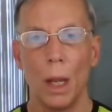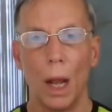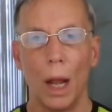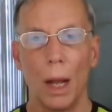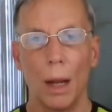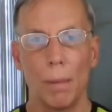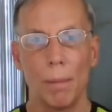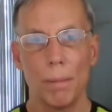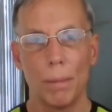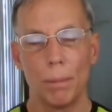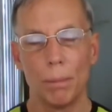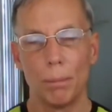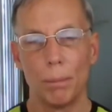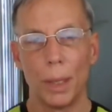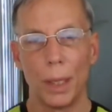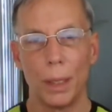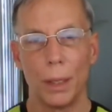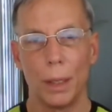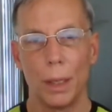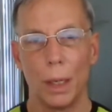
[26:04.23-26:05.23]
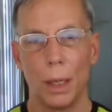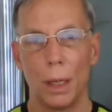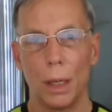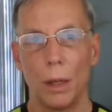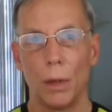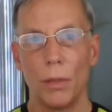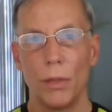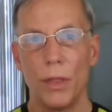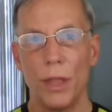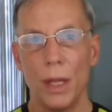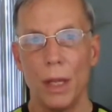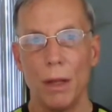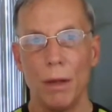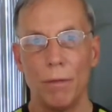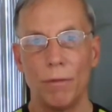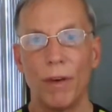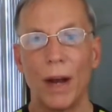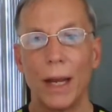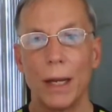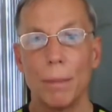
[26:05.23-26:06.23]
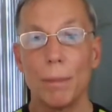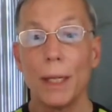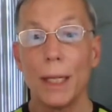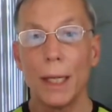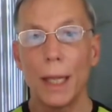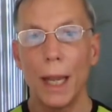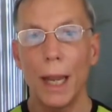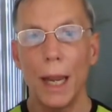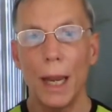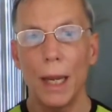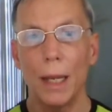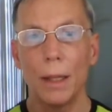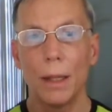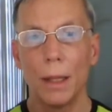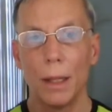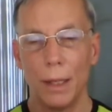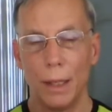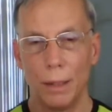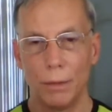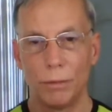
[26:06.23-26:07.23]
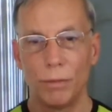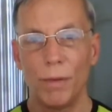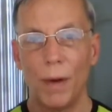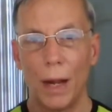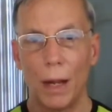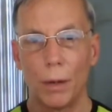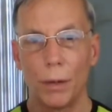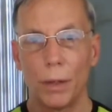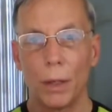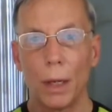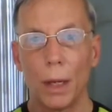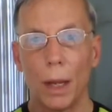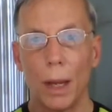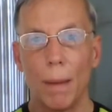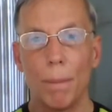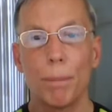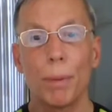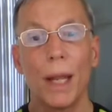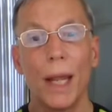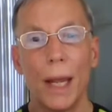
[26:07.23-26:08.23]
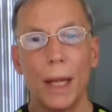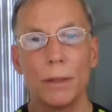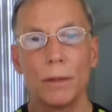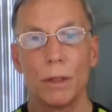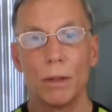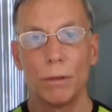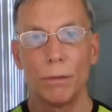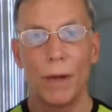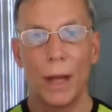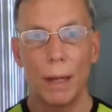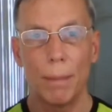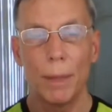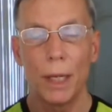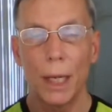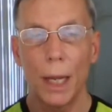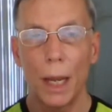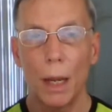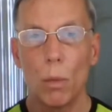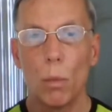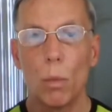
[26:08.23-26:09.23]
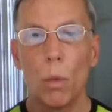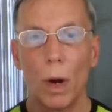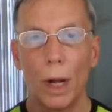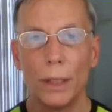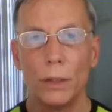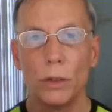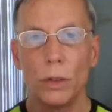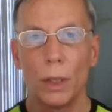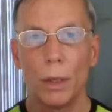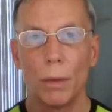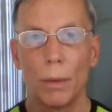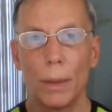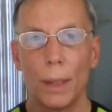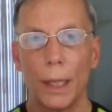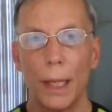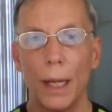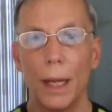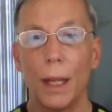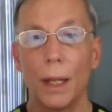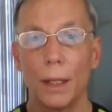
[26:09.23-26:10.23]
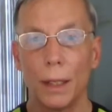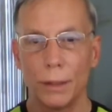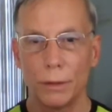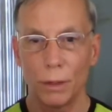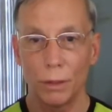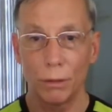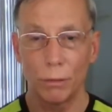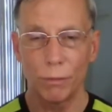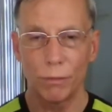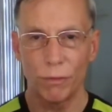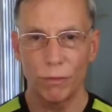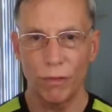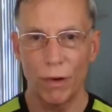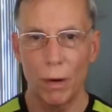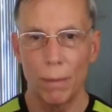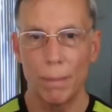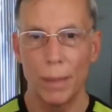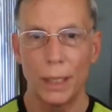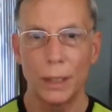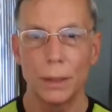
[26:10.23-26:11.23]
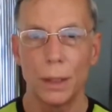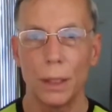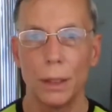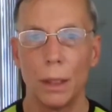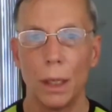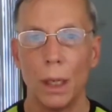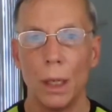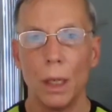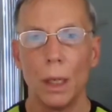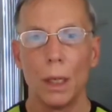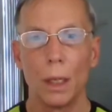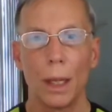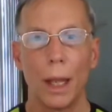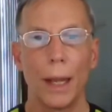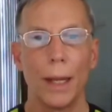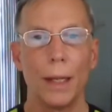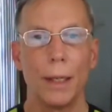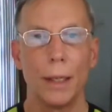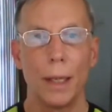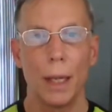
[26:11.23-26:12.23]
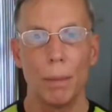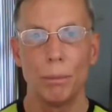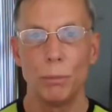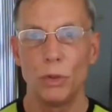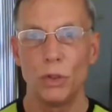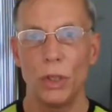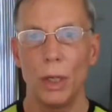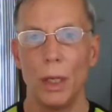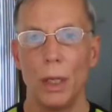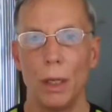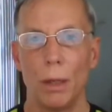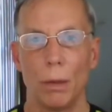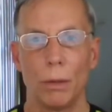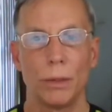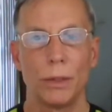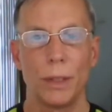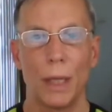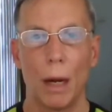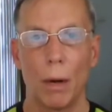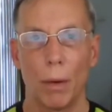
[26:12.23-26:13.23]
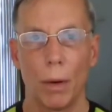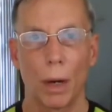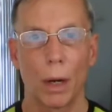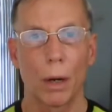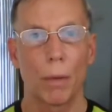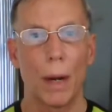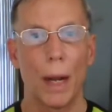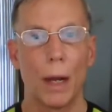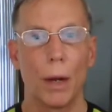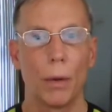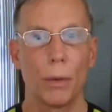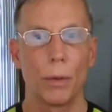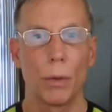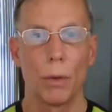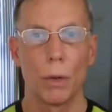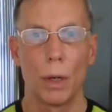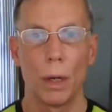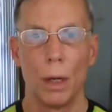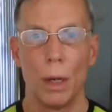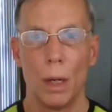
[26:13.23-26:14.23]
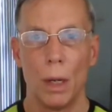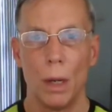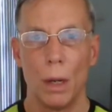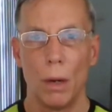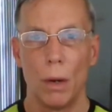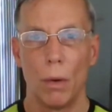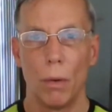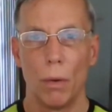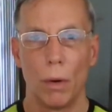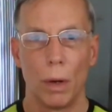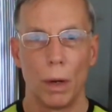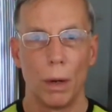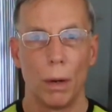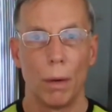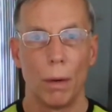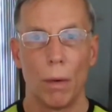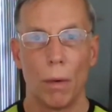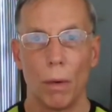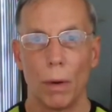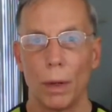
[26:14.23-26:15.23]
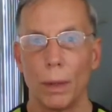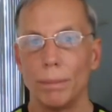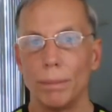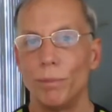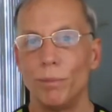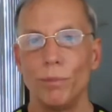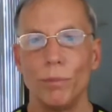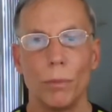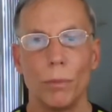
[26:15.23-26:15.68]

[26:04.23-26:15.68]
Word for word: Um, but the vitamin K is found in plants is vitamin K1 generally, unless it's fermented, like kimchi or sauerkraut or or or